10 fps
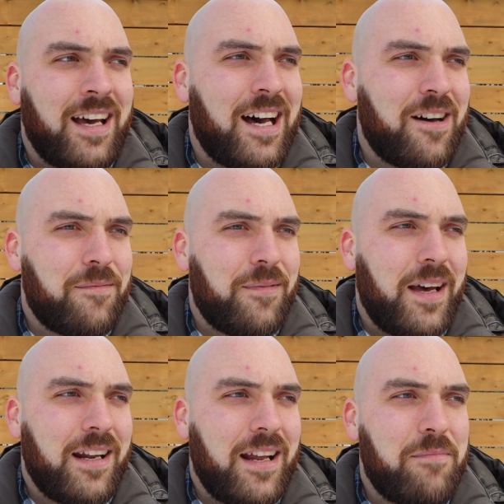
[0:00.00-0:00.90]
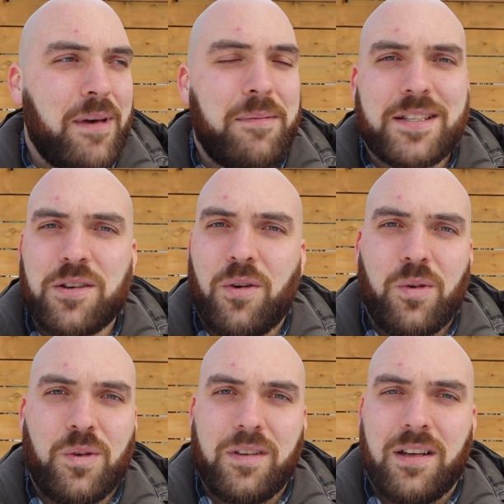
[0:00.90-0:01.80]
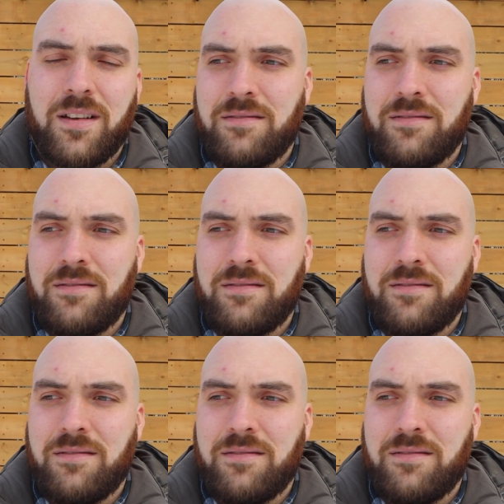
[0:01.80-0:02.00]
um, and and maybe it's old